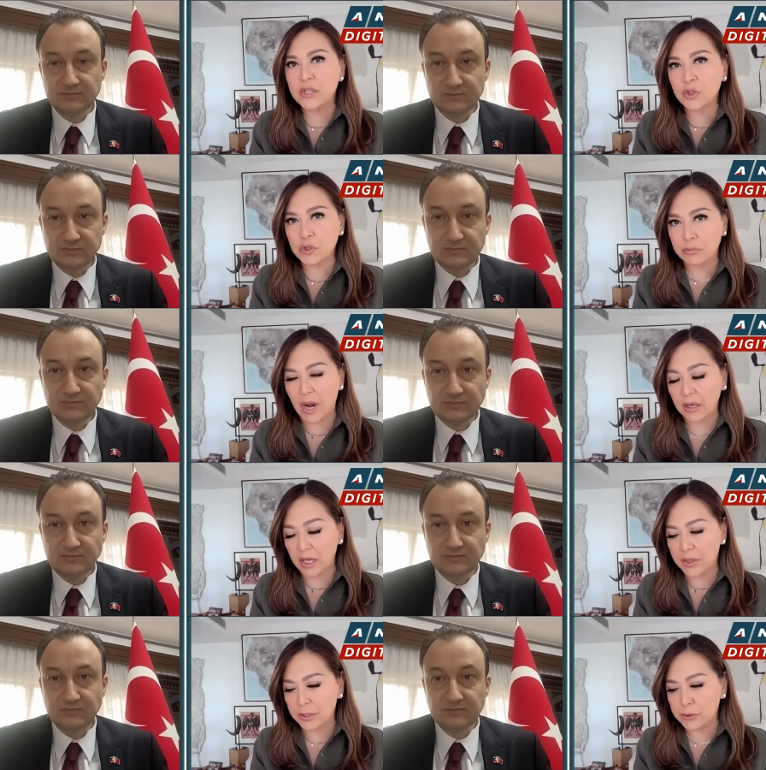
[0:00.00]
Speaker 1: struck
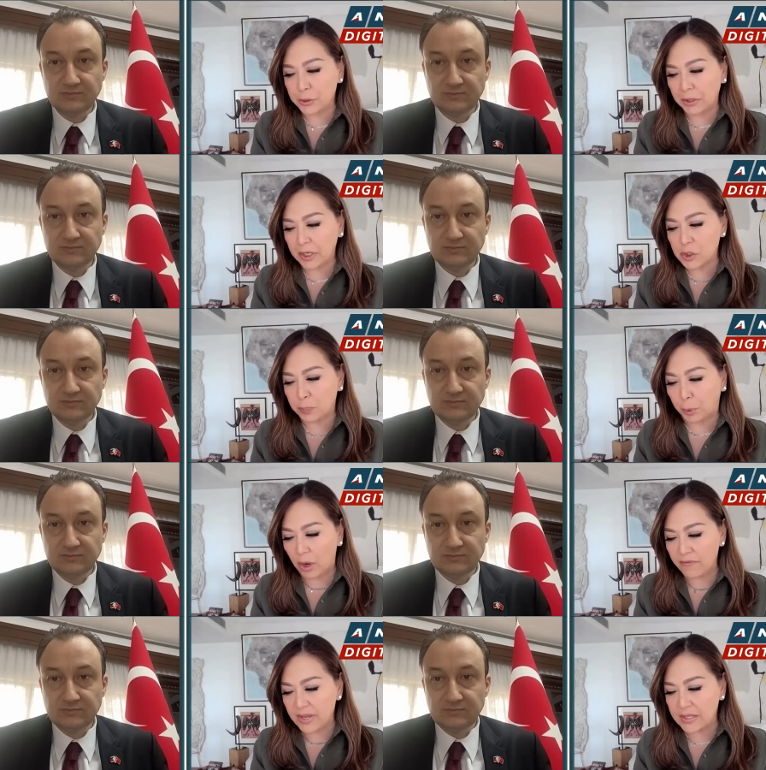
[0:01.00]
in the Turkish
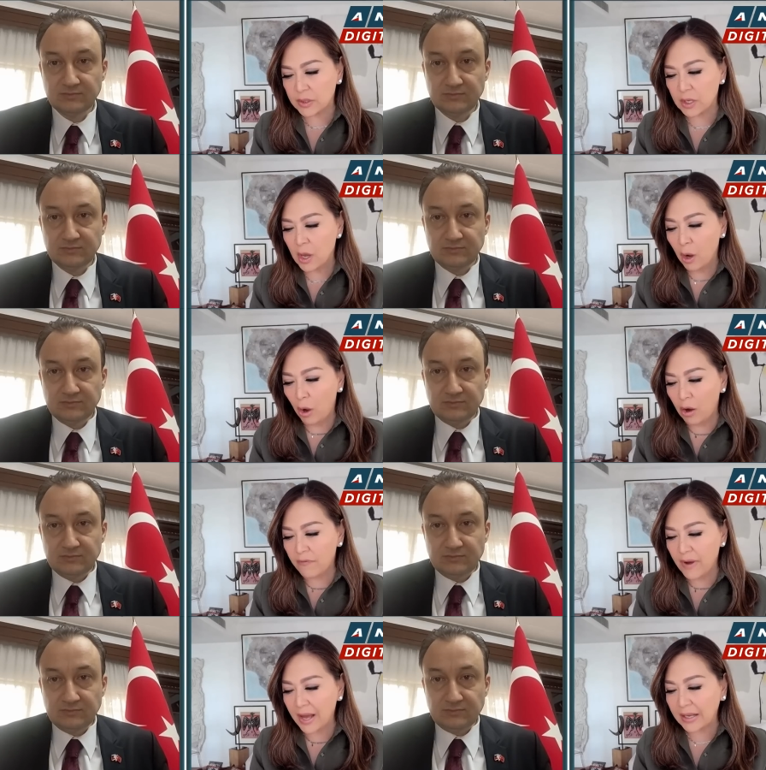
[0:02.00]
province of
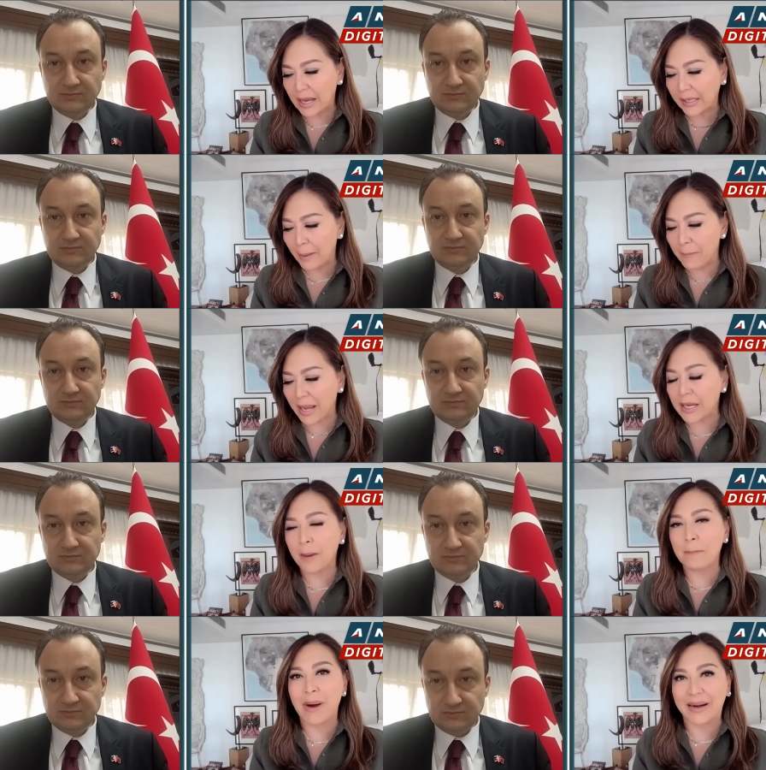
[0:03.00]

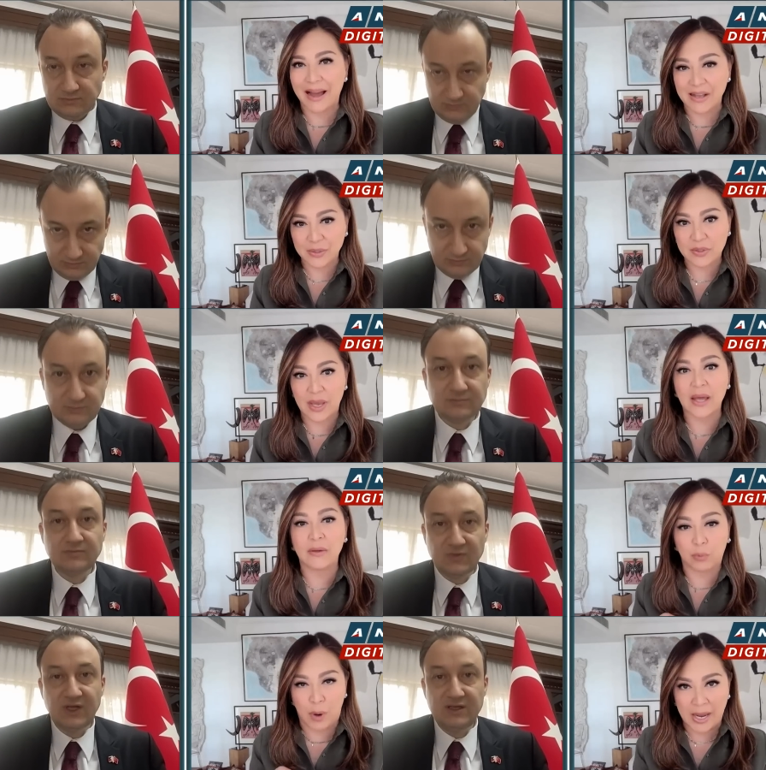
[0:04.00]
Kahramanmaraş, eh,
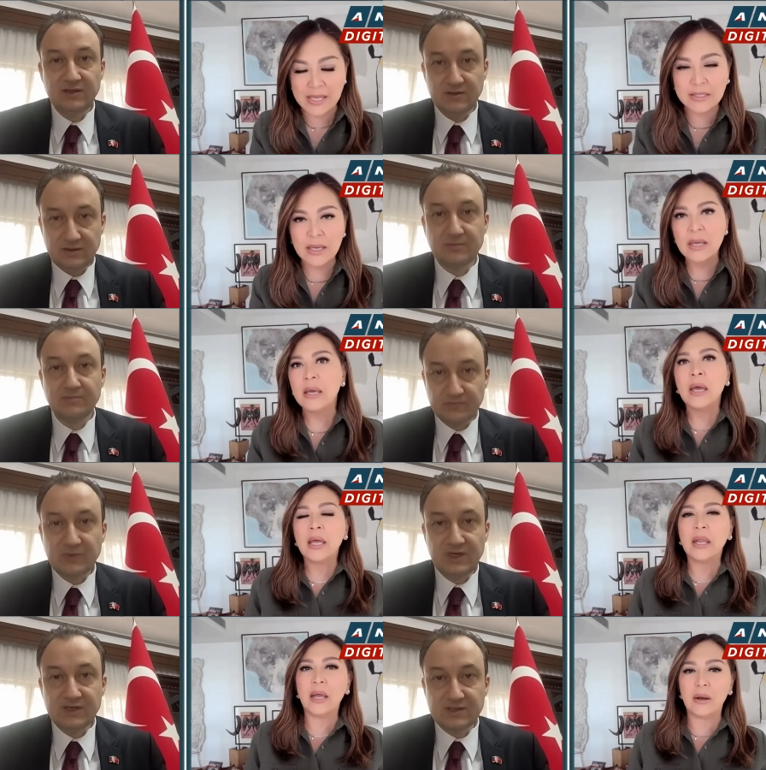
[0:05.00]
right?
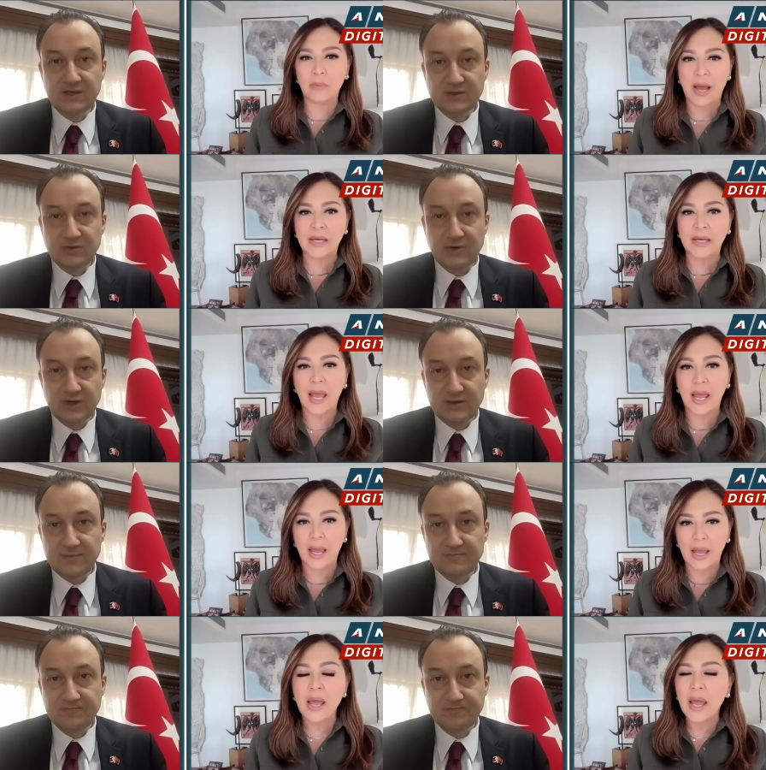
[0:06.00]
Speaker 2: Yes, that's right. correct.
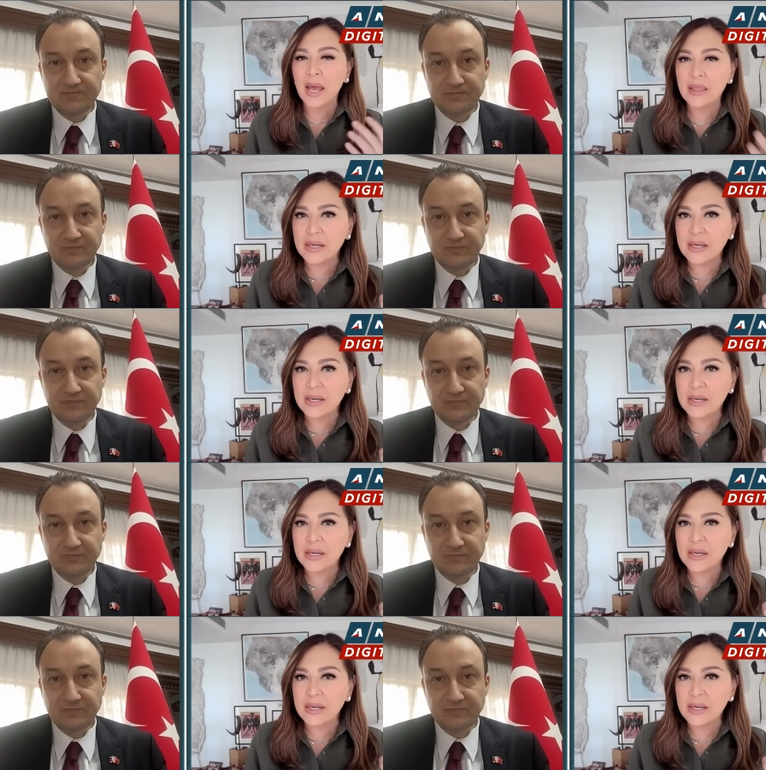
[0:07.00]
Speaker 1: And the